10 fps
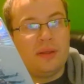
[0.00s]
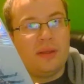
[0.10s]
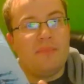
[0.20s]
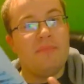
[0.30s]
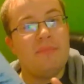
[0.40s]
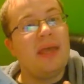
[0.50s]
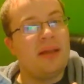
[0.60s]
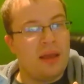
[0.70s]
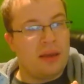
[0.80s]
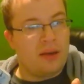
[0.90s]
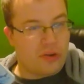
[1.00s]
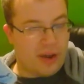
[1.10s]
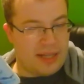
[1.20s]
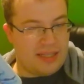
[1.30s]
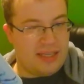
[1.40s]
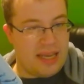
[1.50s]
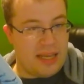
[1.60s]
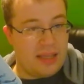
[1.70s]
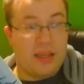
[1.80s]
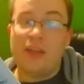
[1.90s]
mid credit
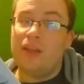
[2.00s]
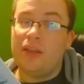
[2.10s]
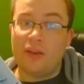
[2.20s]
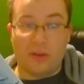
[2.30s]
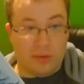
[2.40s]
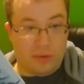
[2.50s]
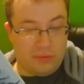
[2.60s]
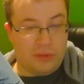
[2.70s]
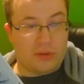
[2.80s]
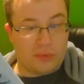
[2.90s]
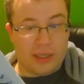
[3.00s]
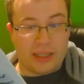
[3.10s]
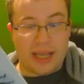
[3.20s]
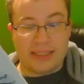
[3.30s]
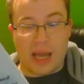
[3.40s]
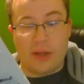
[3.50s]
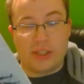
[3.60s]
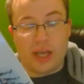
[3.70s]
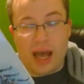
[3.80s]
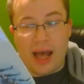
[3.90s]
scene, you'll realize that.
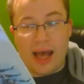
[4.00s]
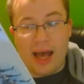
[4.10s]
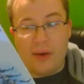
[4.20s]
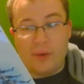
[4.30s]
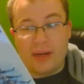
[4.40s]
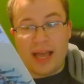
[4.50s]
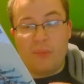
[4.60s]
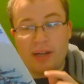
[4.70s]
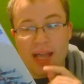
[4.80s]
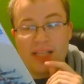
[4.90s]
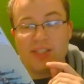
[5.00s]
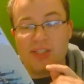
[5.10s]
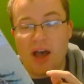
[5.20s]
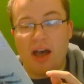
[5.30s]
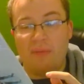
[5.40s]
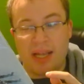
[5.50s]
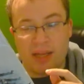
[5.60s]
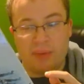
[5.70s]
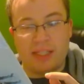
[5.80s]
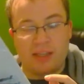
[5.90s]
Which, when I saw
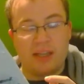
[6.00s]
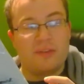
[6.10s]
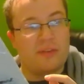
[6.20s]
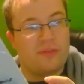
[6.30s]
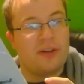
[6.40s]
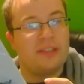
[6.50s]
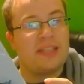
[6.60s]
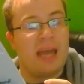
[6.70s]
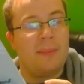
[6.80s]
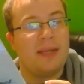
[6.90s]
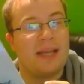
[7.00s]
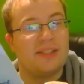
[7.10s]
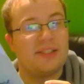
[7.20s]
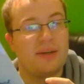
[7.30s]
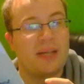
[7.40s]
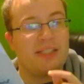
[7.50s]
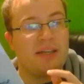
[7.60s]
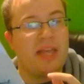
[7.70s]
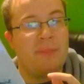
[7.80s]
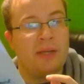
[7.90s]
this for the first time, when I
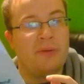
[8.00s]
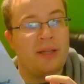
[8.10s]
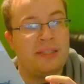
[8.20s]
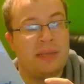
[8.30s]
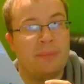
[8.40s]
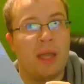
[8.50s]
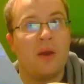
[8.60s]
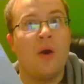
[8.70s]
saw that mid credit scene, I'm like,